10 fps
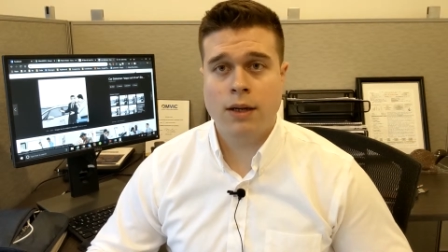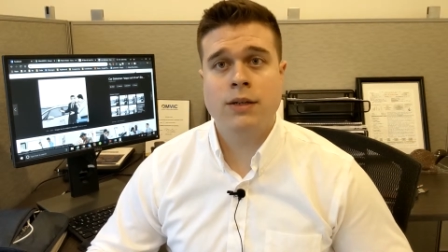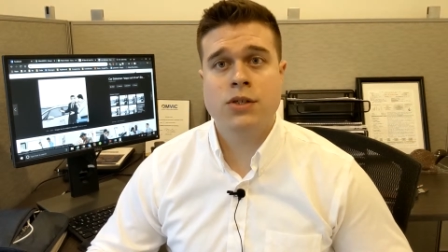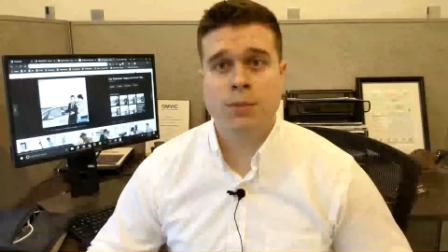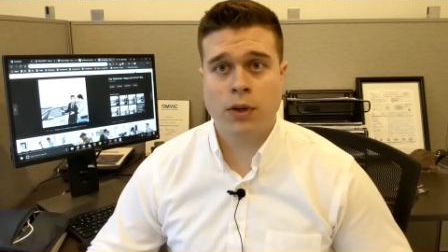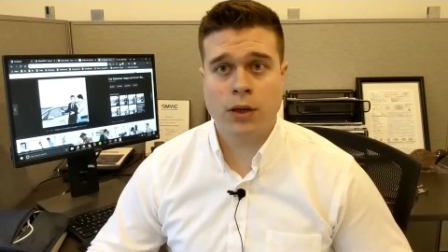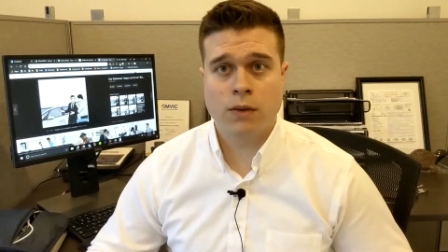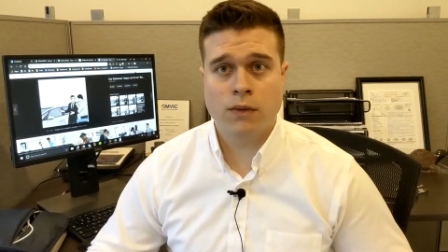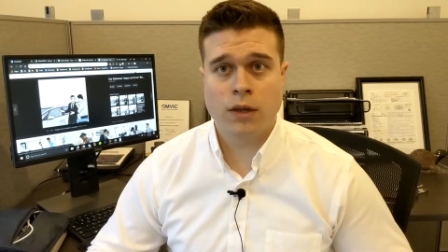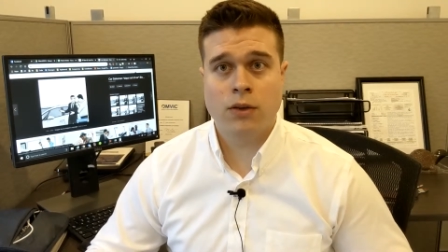needs to plate
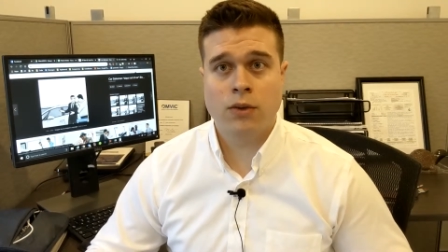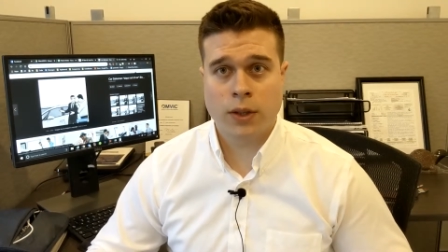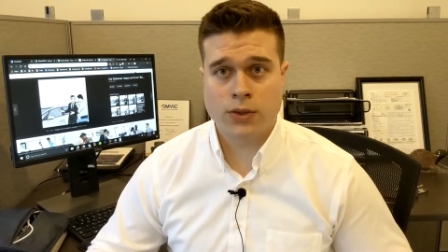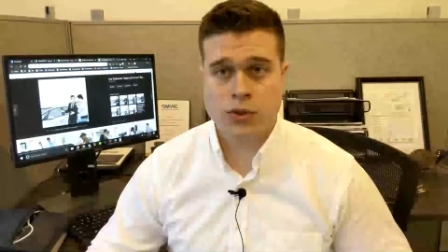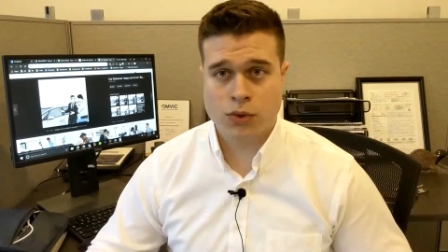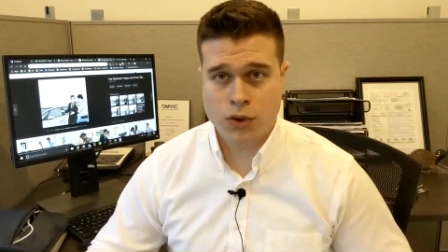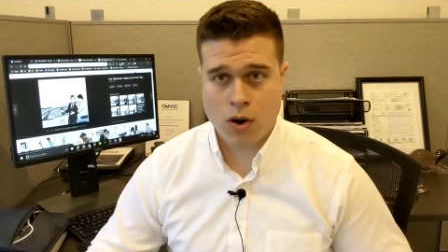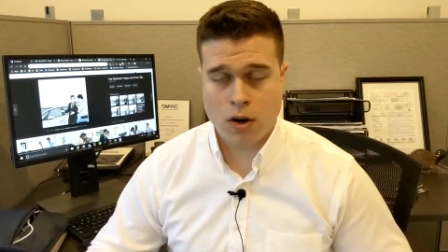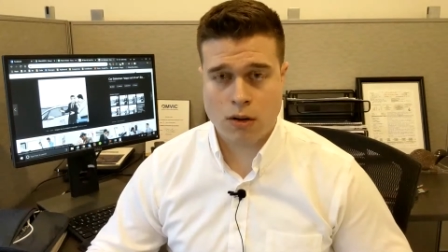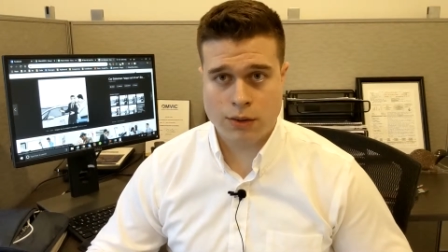your vehicle and register the
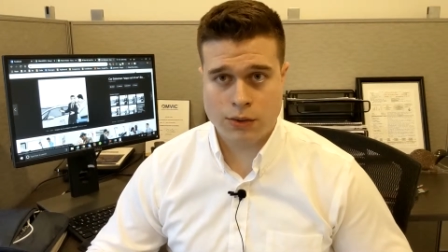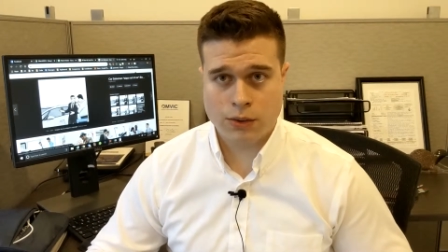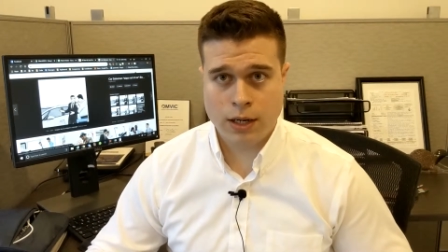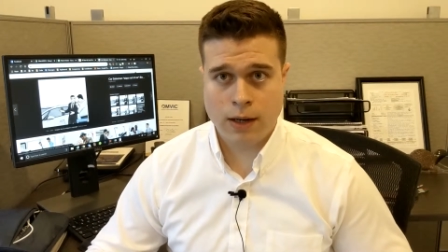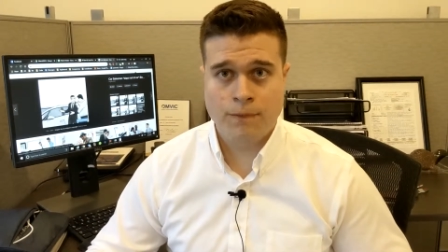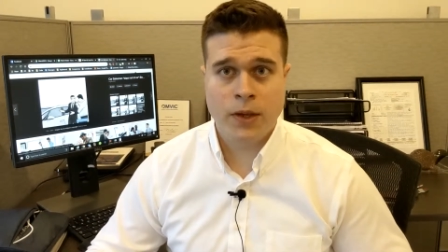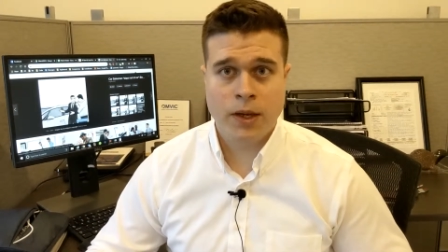car under your name.